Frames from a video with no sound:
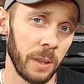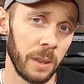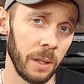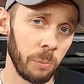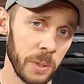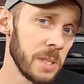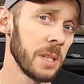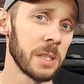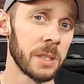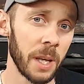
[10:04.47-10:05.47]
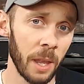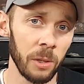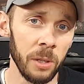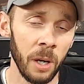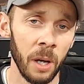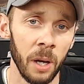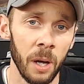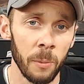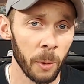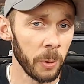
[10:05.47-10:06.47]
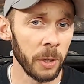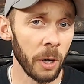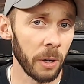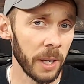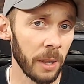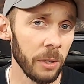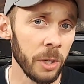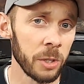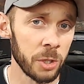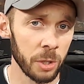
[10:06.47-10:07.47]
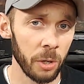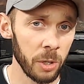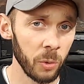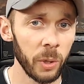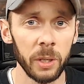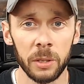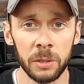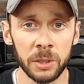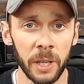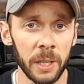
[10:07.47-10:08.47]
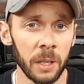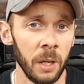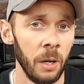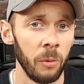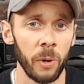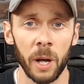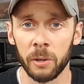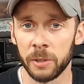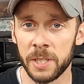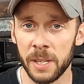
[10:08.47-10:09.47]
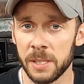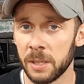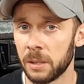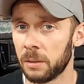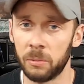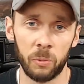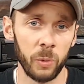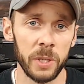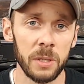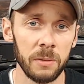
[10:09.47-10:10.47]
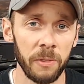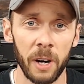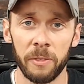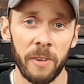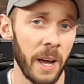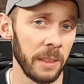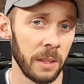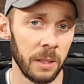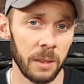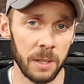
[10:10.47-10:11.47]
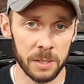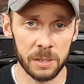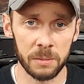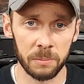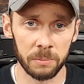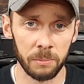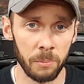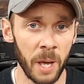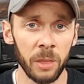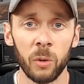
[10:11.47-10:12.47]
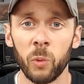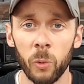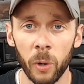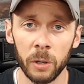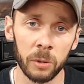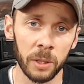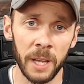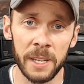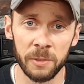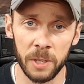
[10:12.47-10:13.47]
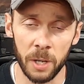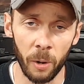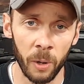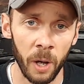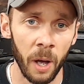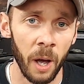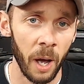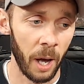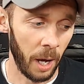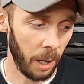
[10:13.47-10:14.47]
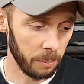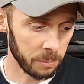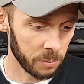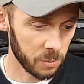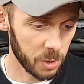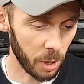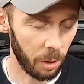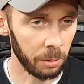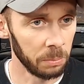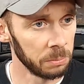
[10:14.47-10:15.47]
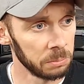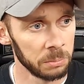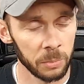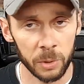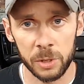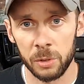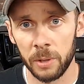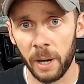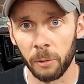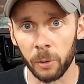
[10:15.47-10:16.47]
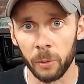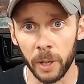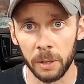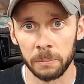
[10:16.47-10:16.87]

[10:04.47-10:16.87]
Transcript: the pieces together. I'm going to put it all together, show you what it looks like. We're not going to test it. we verified that this method will work on the last video. So let's do that real quick.